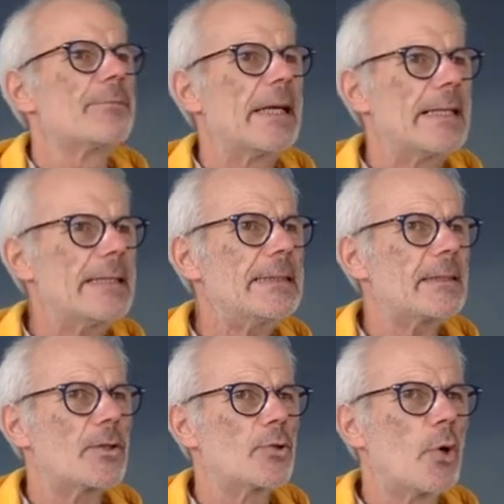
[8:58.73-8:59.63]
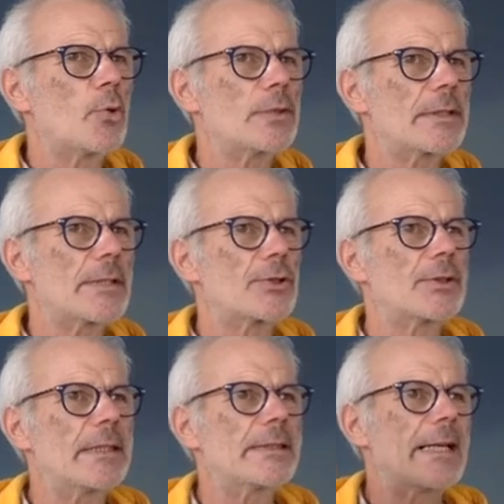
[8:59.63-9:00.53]
there is no
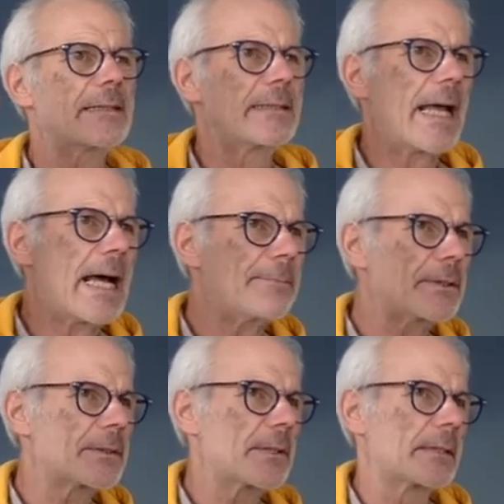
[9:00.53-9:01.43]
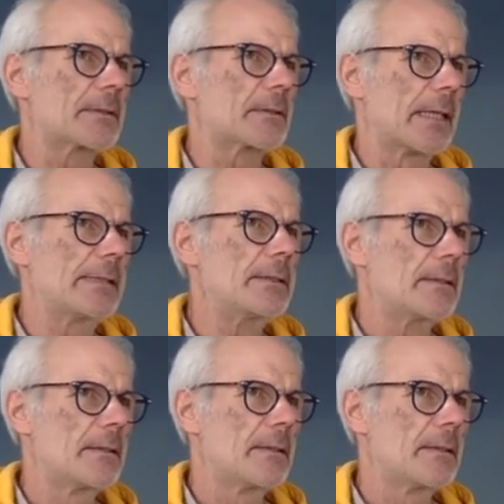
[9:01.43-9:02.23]
such thing as an abstract right,